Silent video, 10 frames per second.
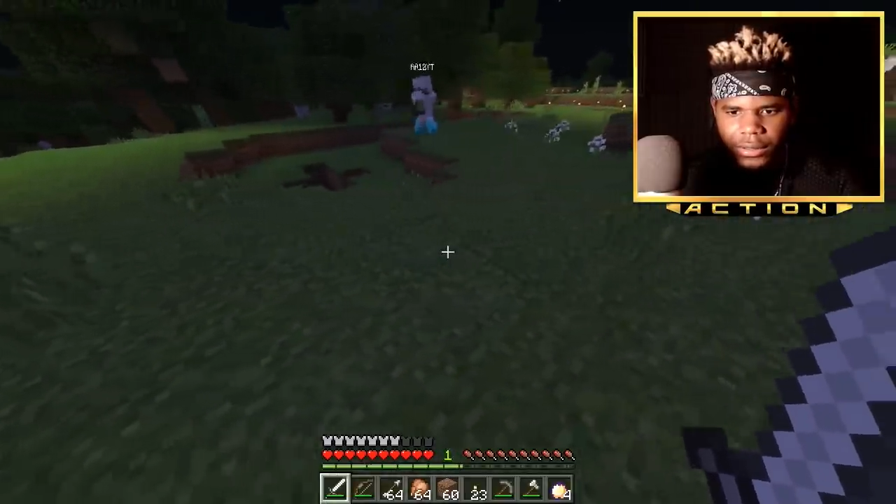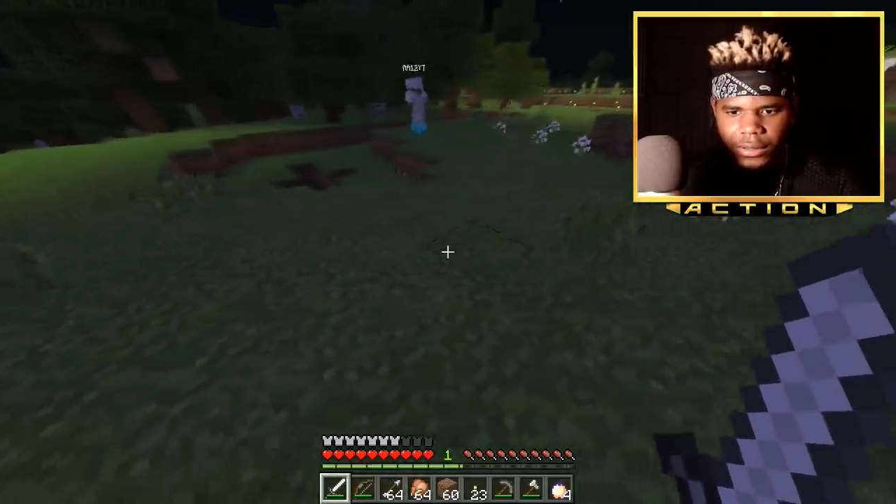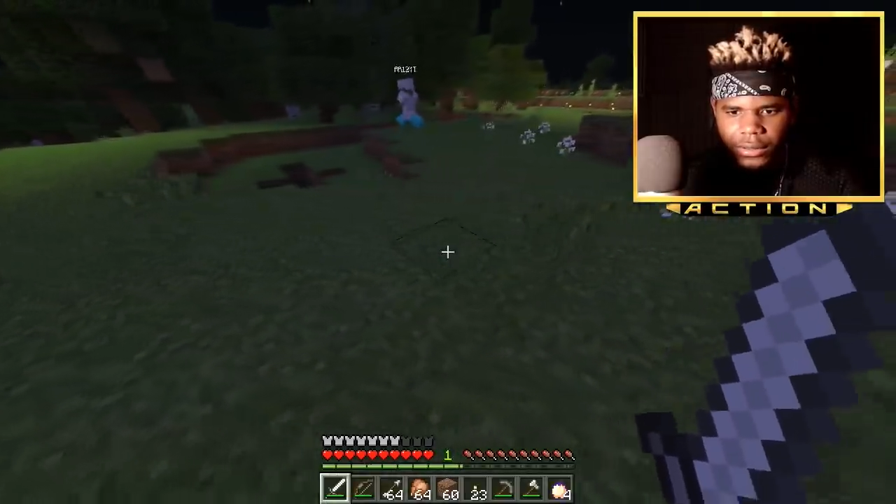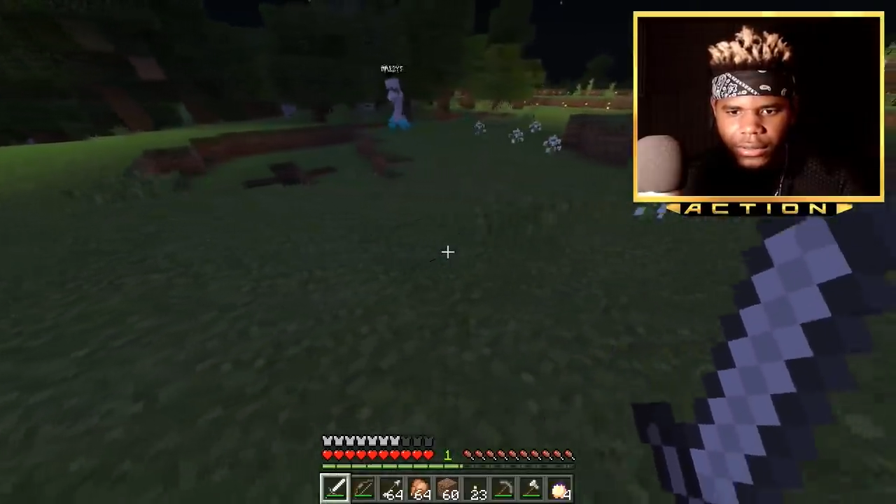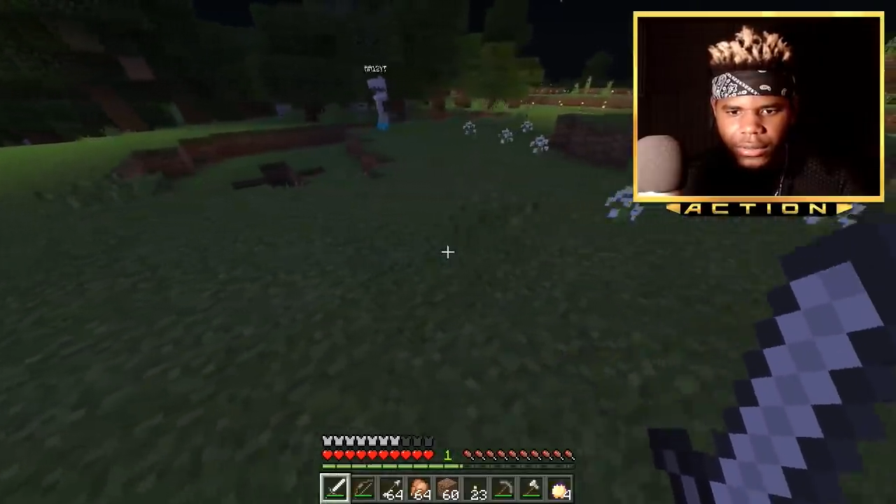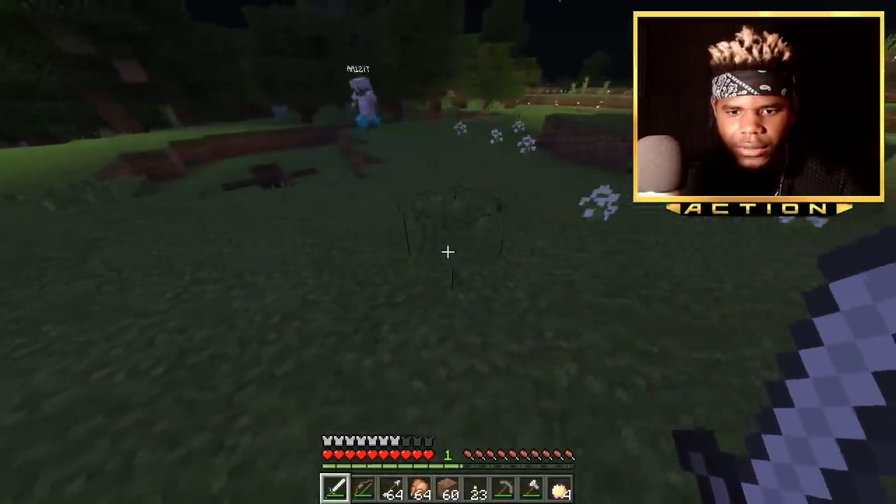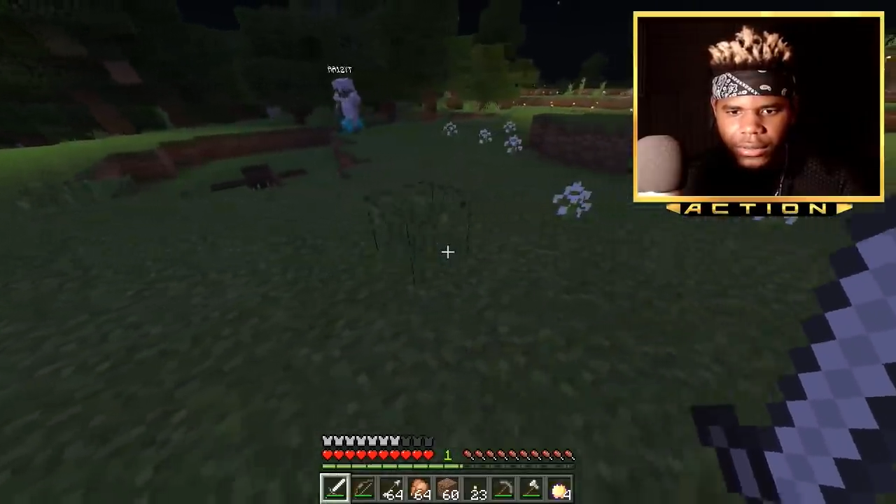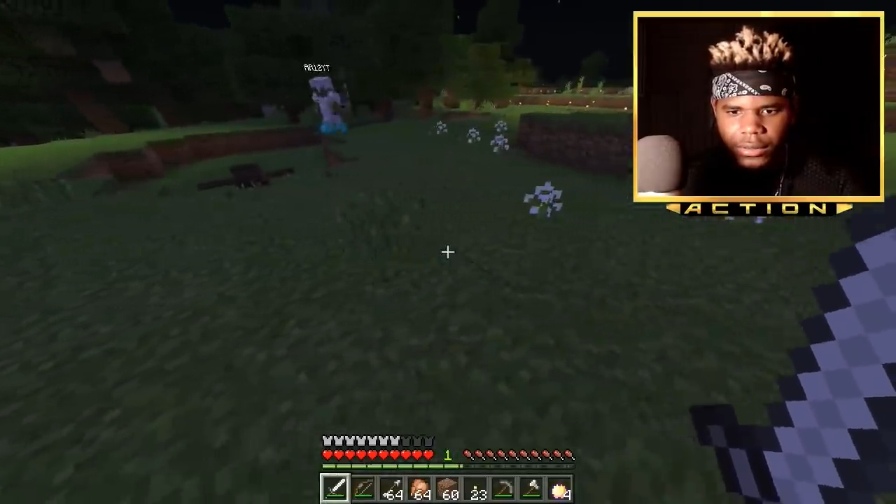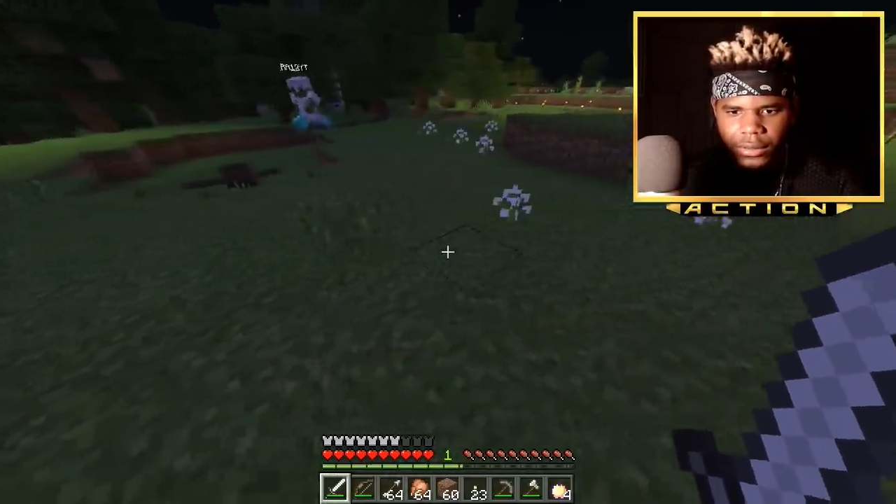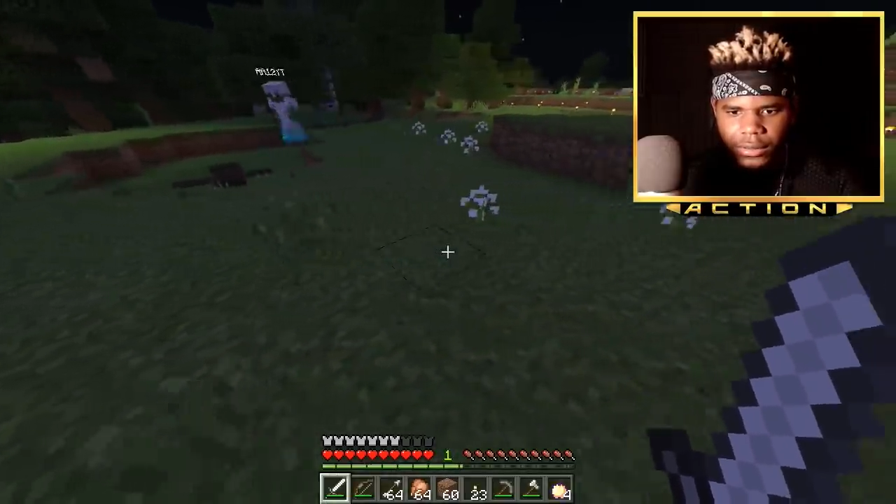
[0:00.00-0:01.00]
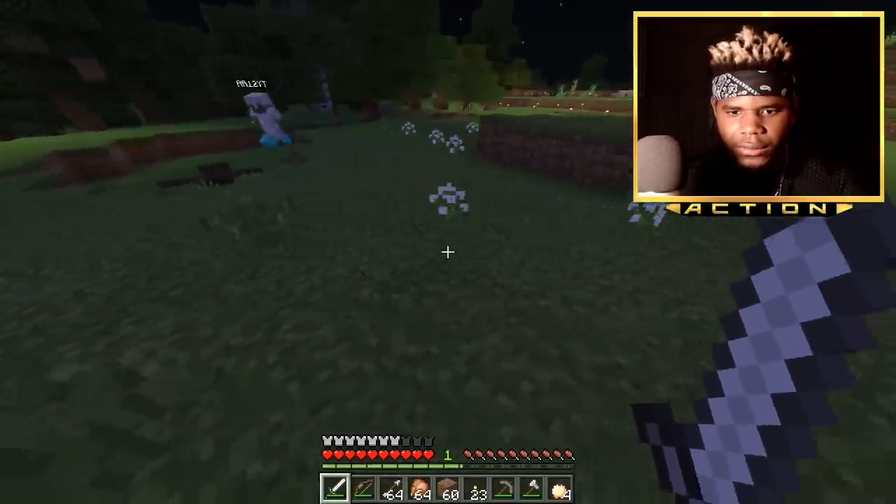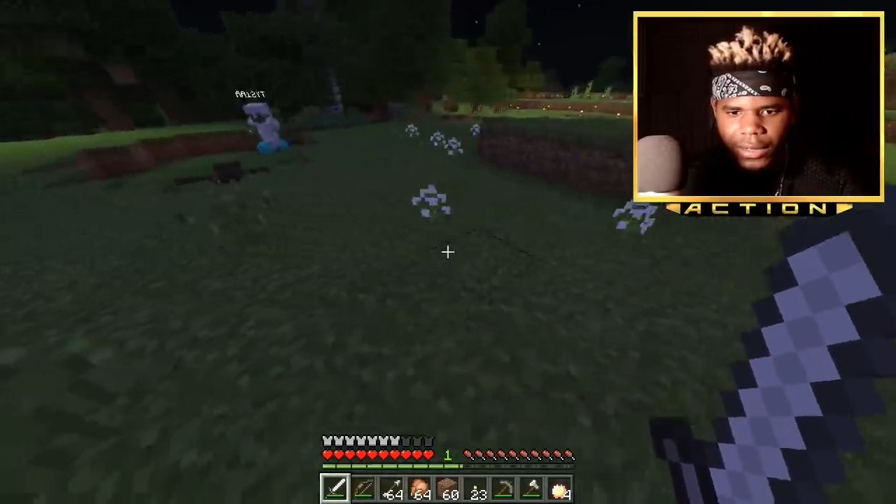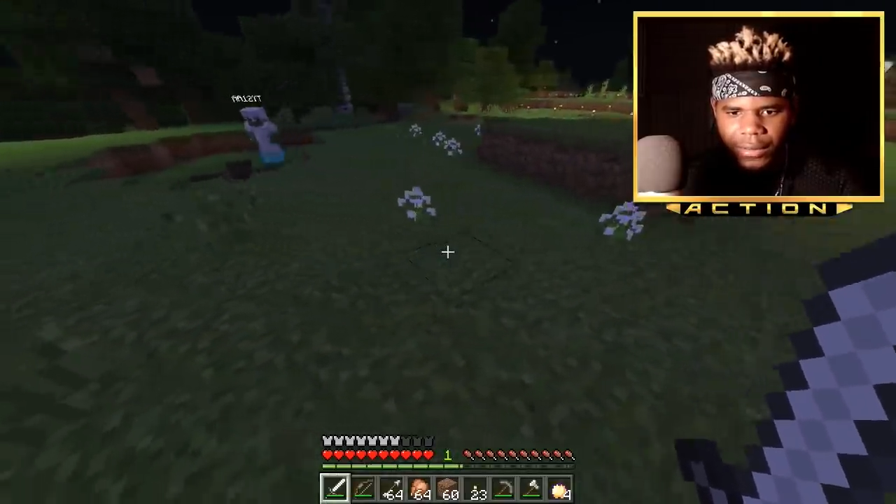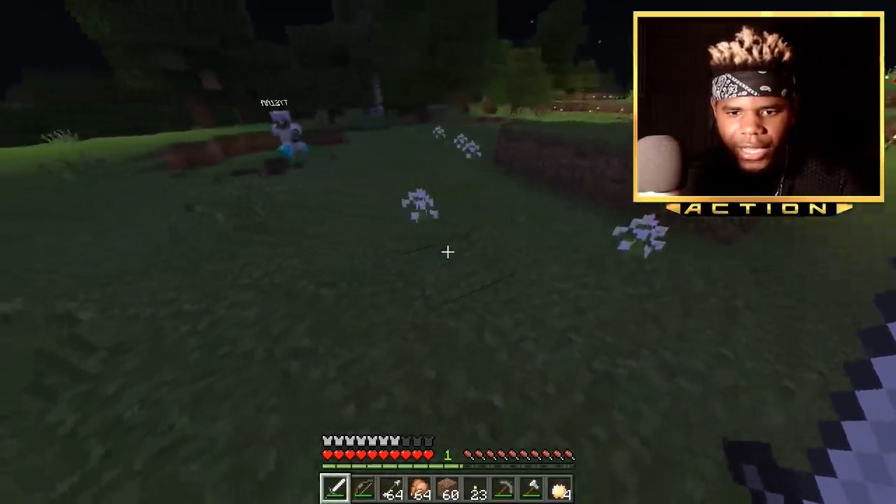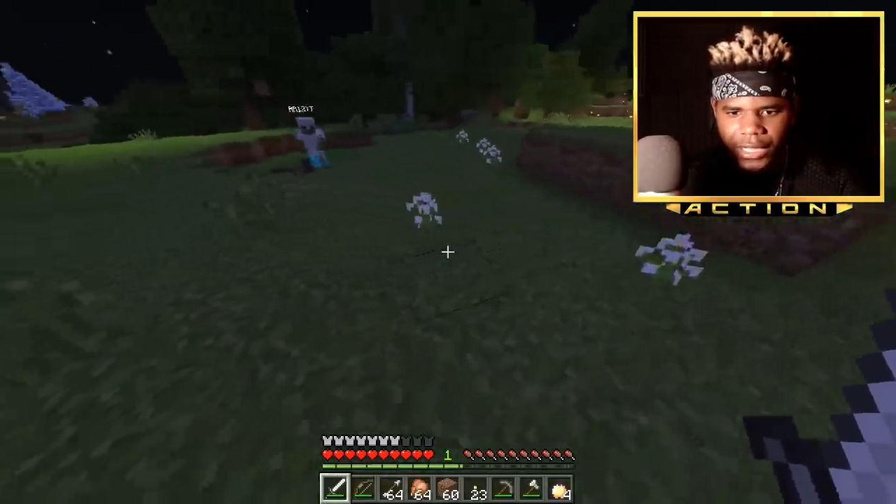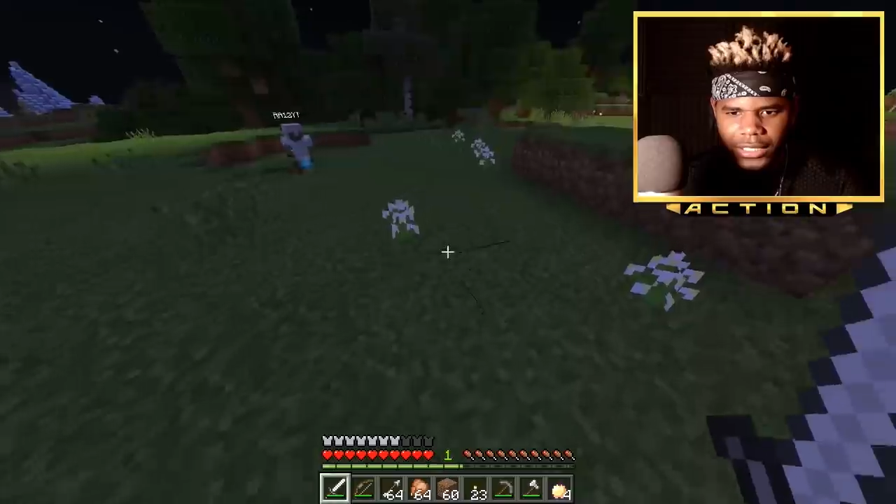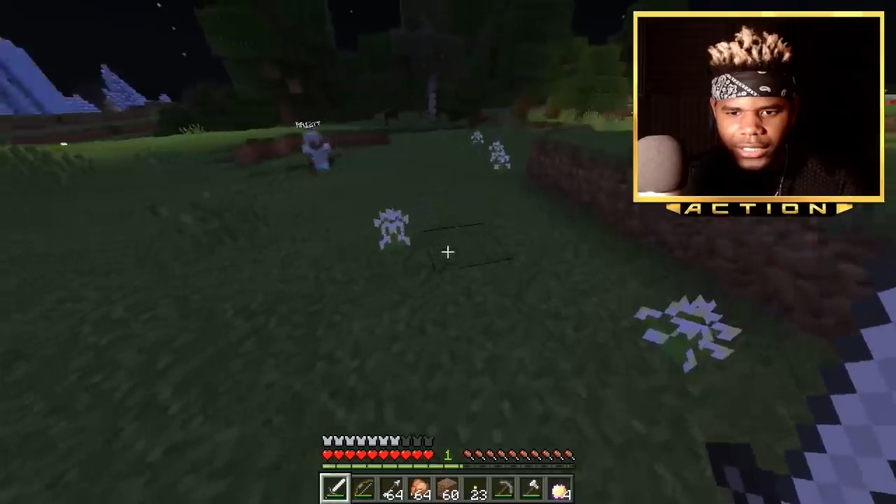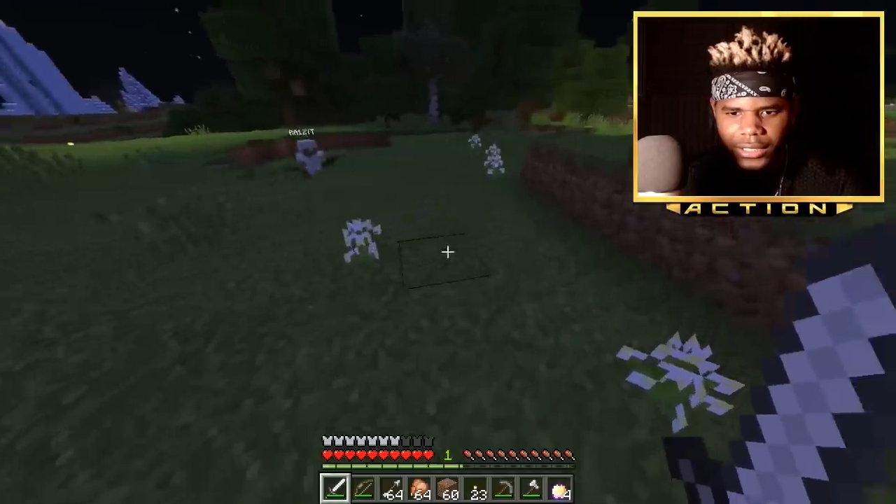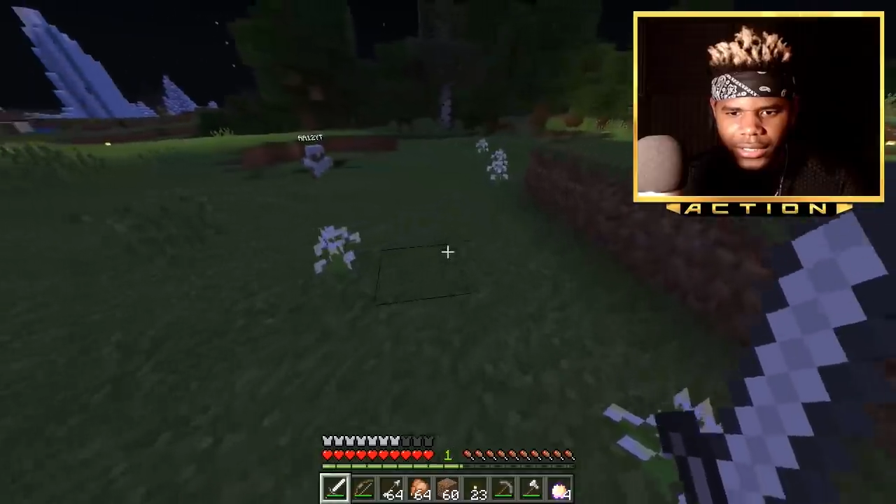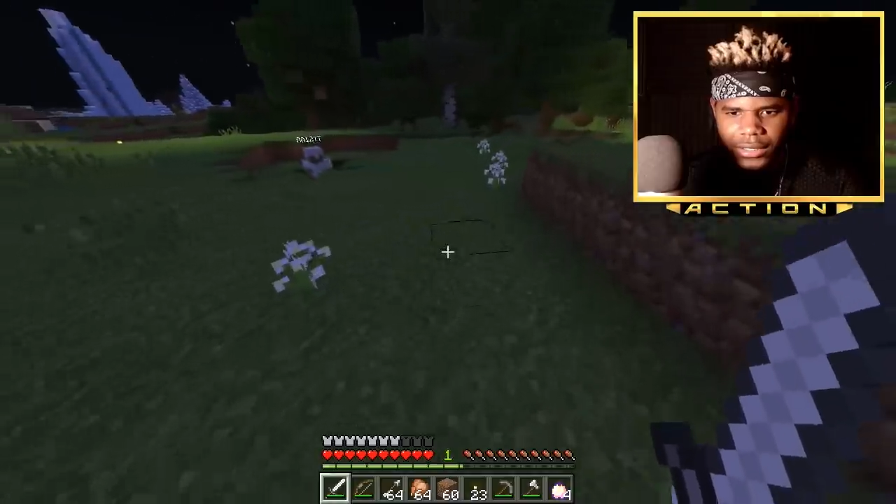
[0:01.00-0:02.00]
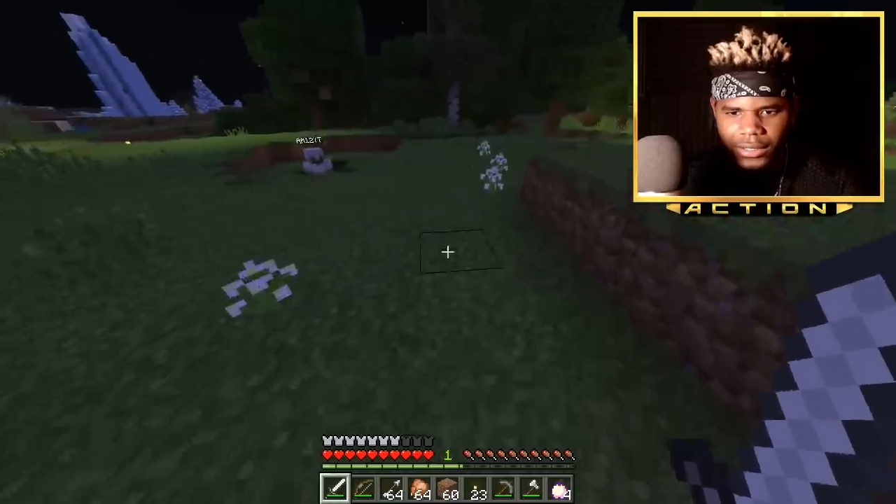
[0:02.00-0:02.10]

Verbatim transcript: what's up? My what? mans.